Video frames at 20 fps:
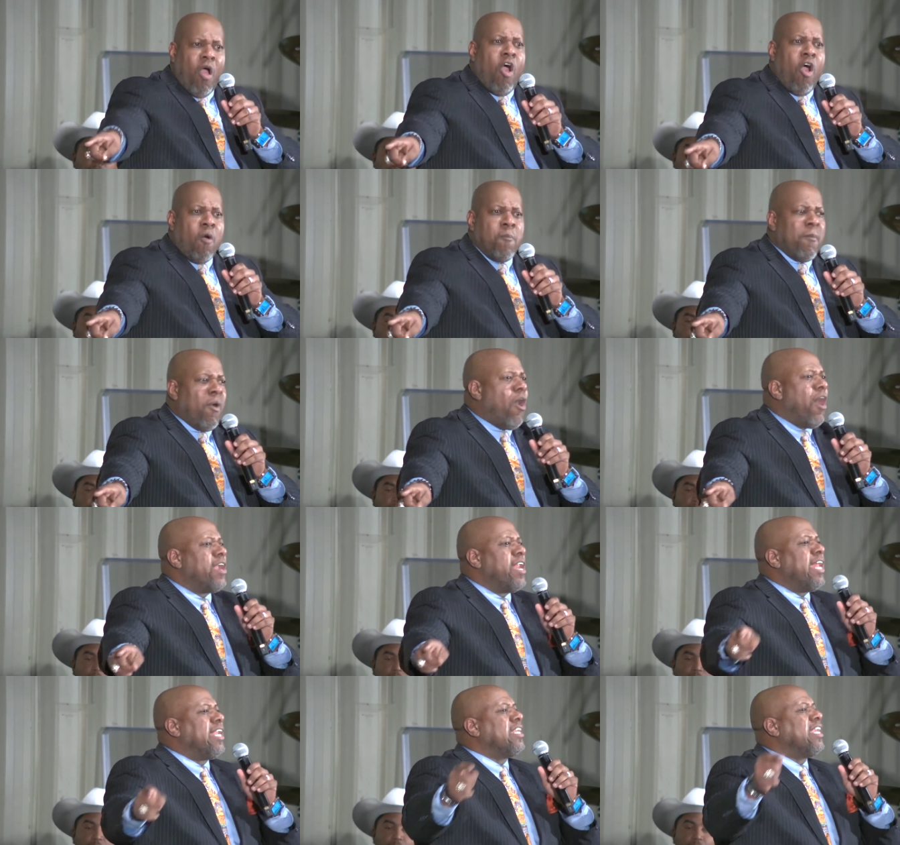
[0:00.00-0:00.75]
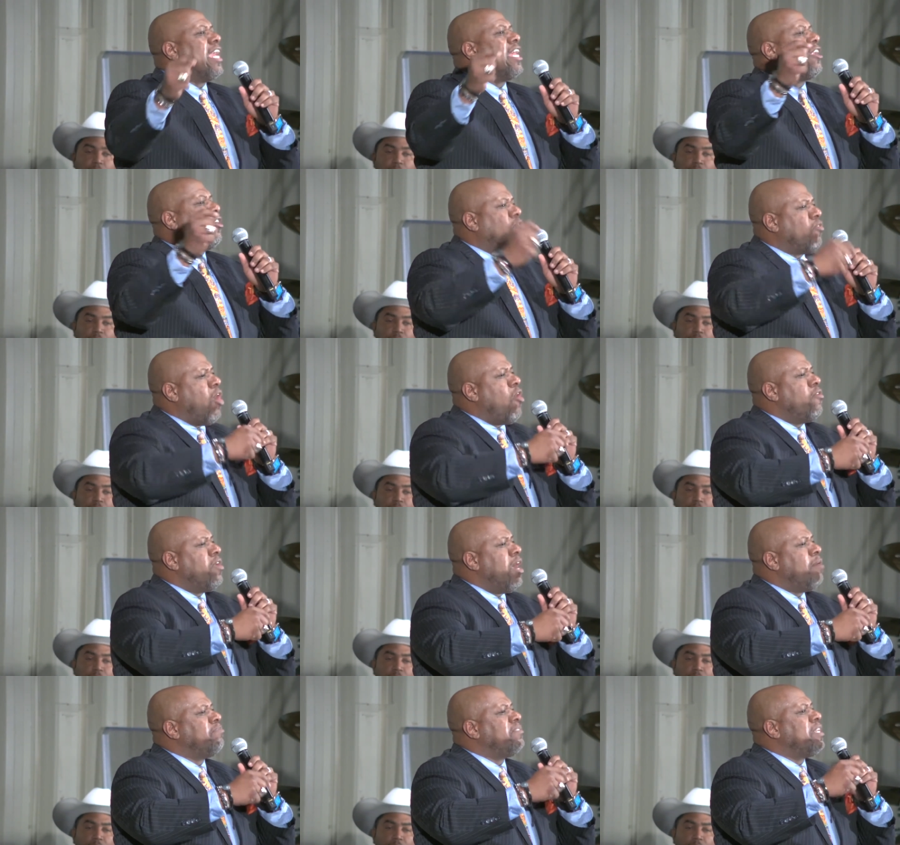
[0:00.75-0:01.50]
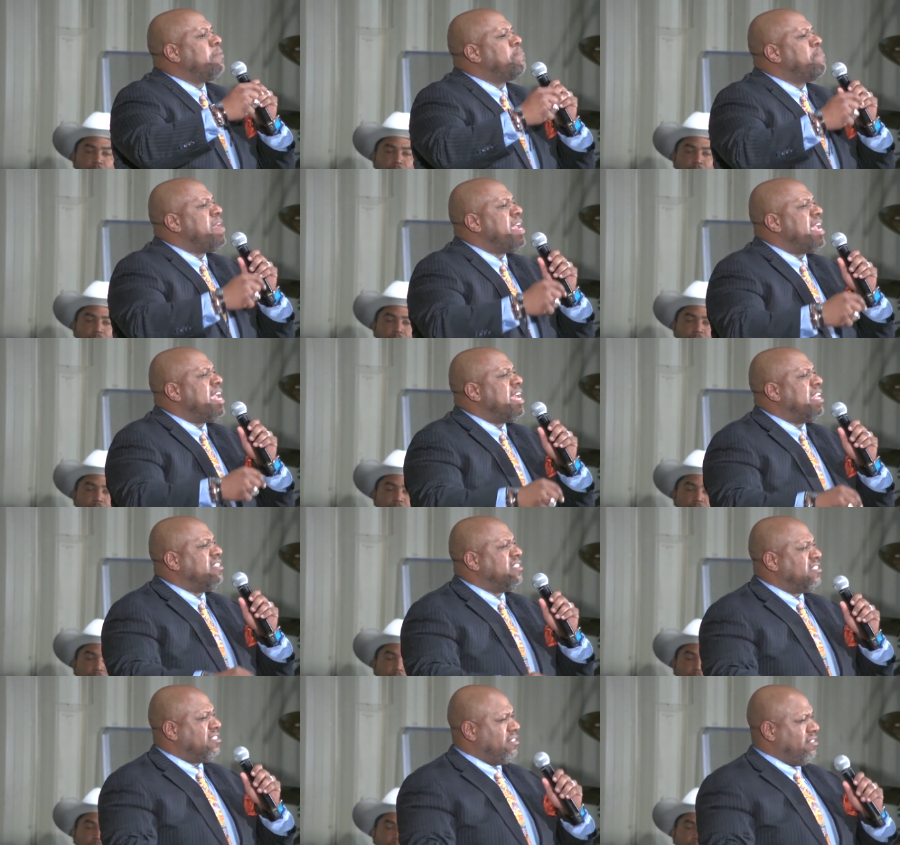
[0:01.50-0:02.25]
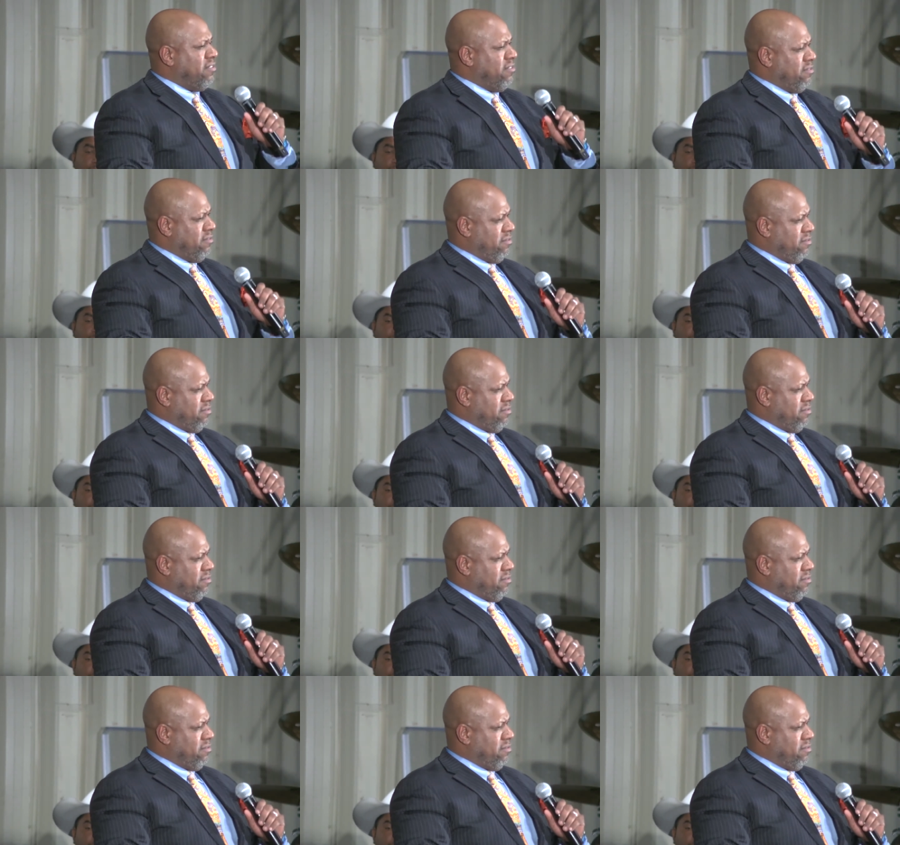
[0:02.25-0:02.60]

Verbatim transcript: Walmart and get grown up depends.